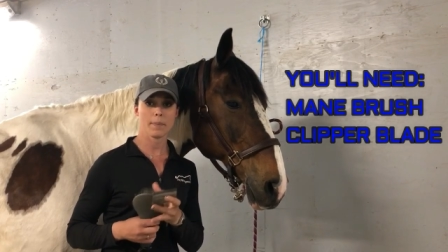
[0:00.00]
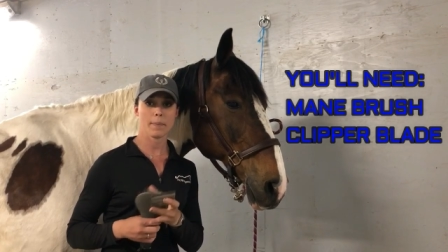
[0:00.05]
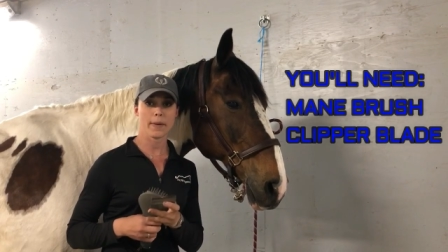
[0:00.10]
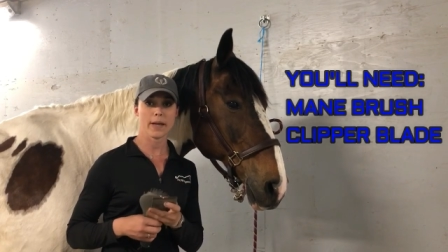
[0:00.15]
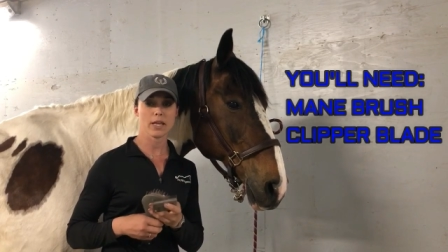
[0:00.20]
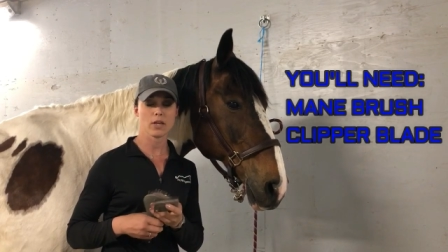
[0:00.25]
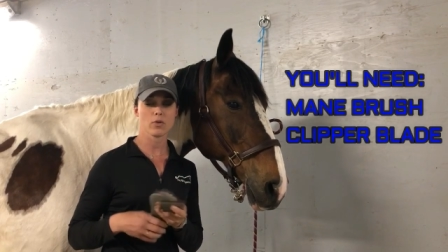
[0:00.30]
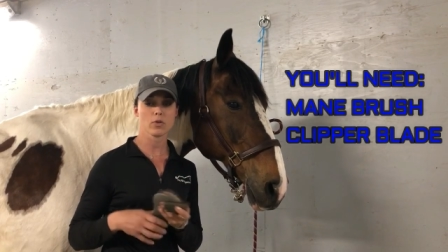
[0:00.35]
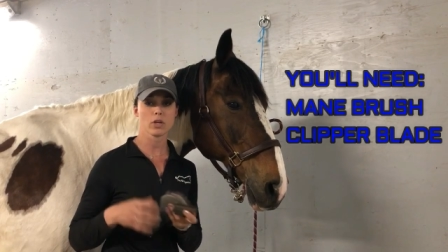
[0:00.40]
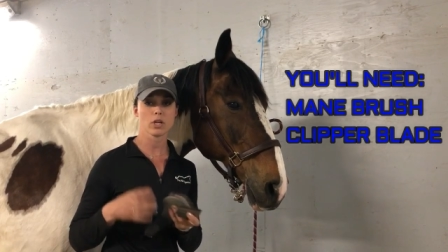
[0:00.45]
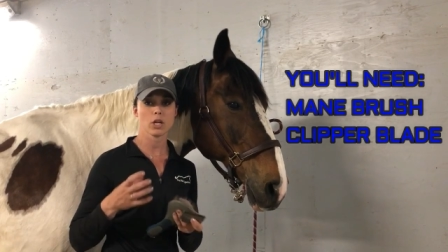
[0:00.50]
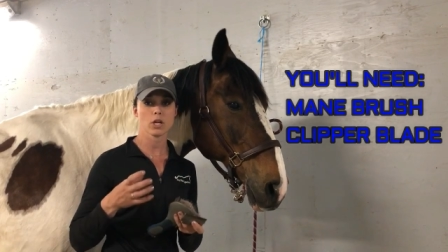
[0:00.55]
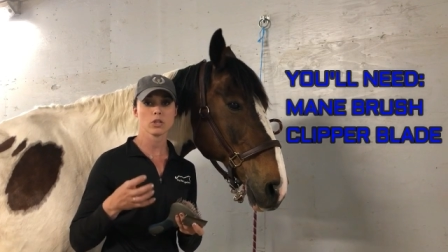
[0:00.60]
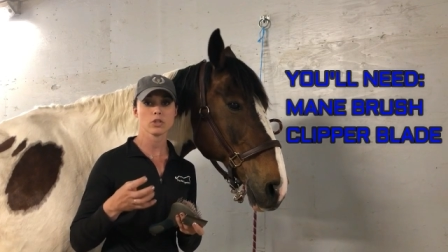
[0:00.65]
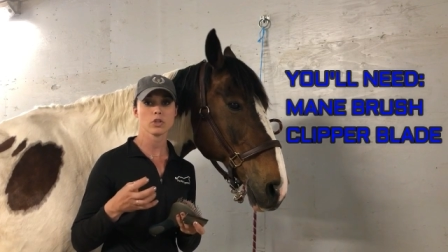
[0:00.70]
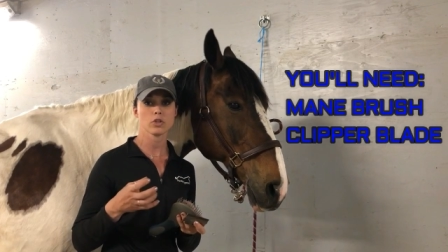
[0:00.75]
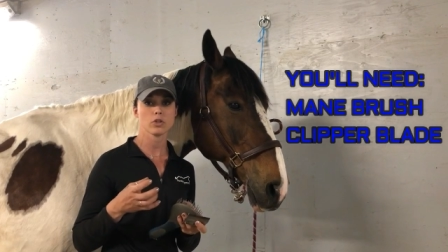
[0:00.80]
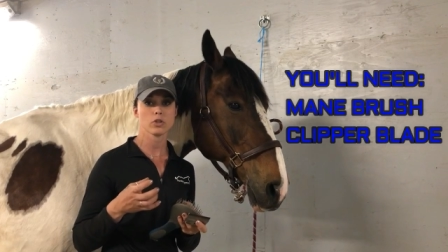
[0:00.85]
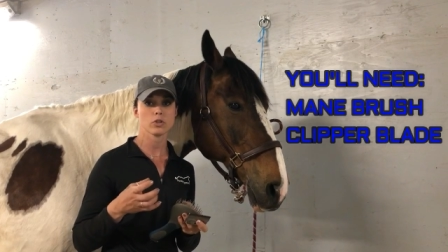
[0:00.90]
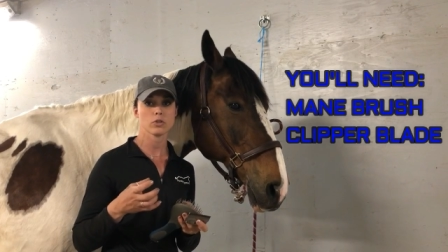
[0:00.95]
but you can
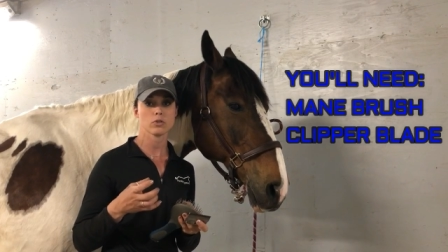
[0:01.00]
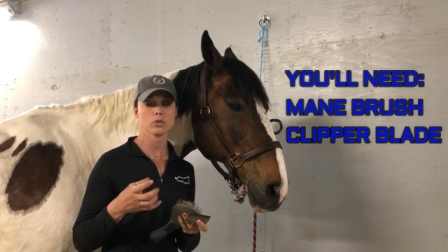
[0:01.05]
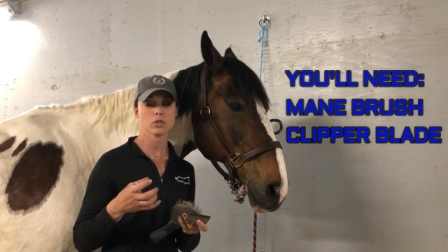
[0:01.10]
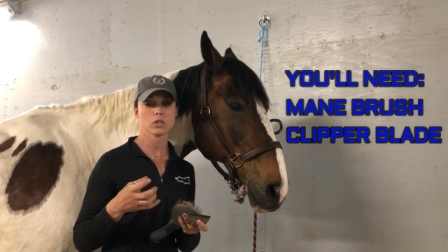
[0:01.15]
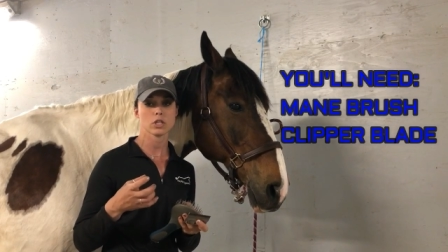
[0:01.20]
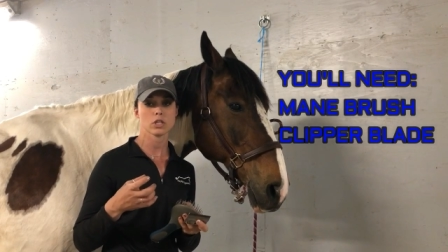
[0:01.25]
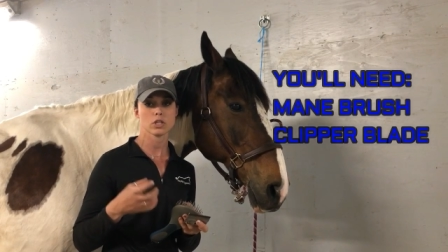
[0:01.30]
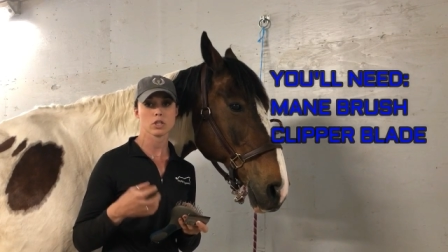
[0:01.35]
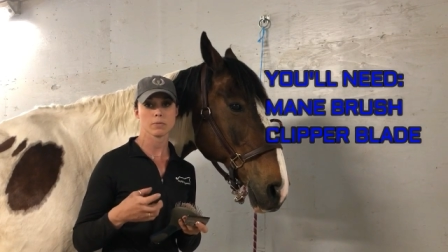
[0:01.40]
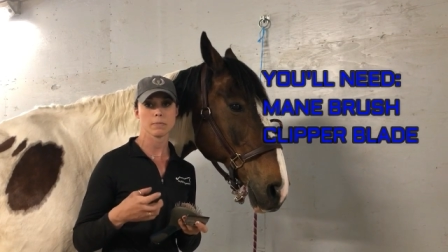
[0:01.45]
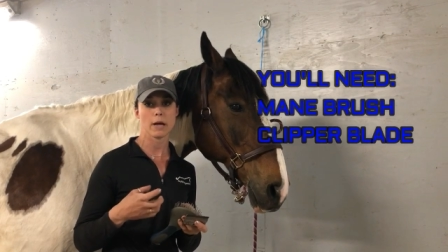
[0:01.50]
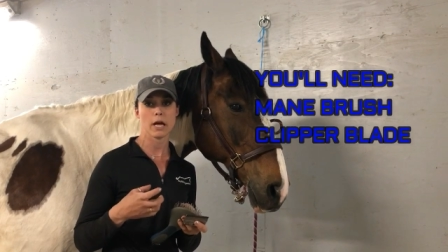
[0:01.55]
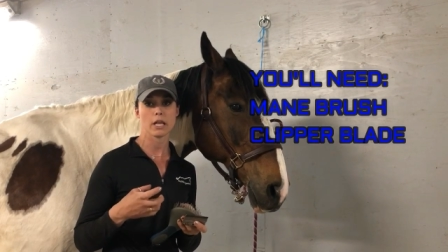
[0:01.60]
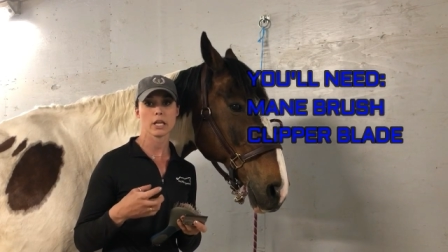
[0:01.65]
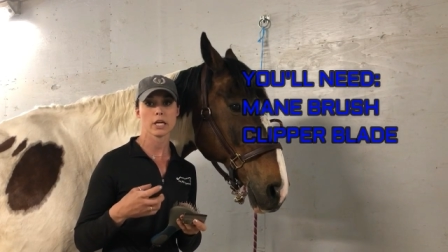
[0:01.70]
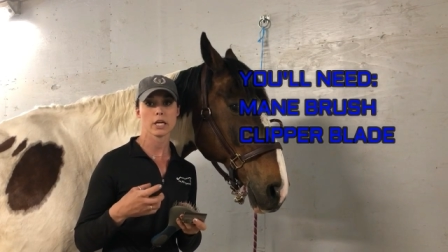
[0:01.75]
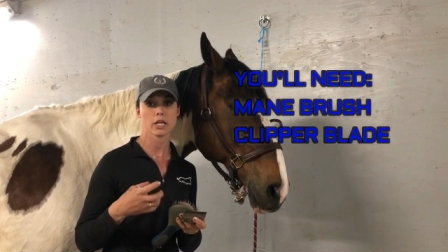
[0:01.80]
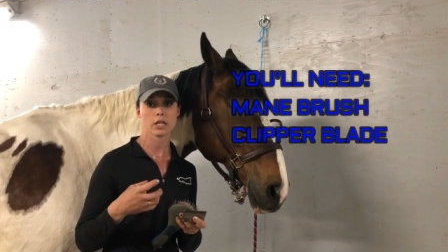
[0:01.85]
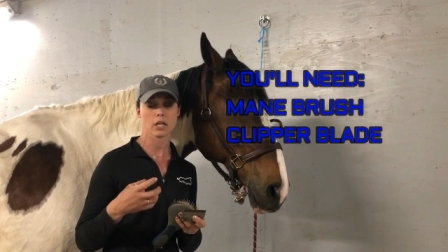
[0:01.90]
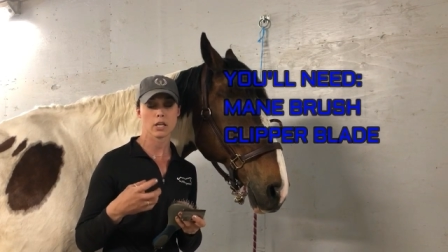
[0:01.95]
also use the
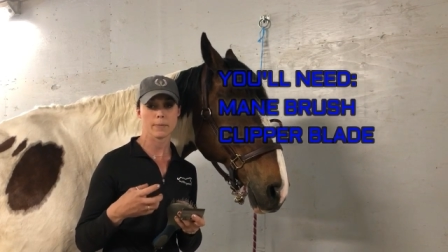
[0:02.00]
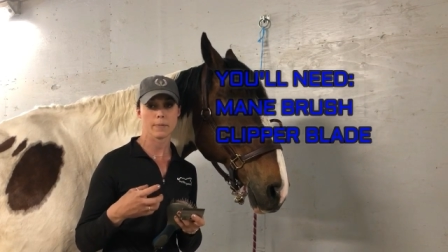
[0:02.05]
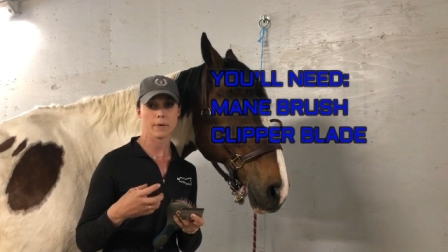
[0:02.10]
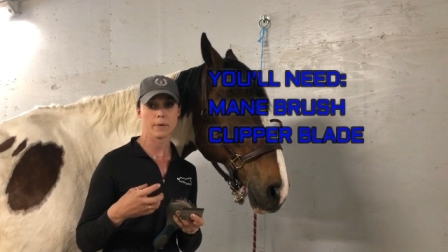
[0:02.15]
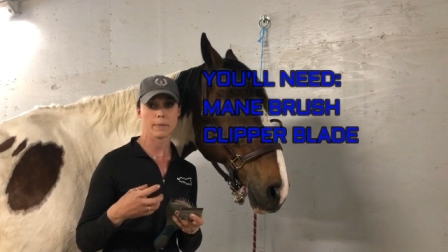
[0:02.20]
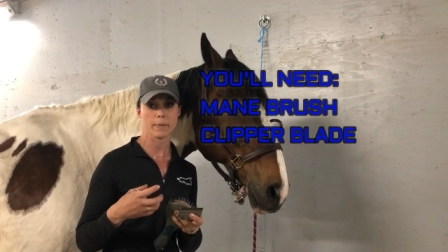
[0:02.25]
smaller clipper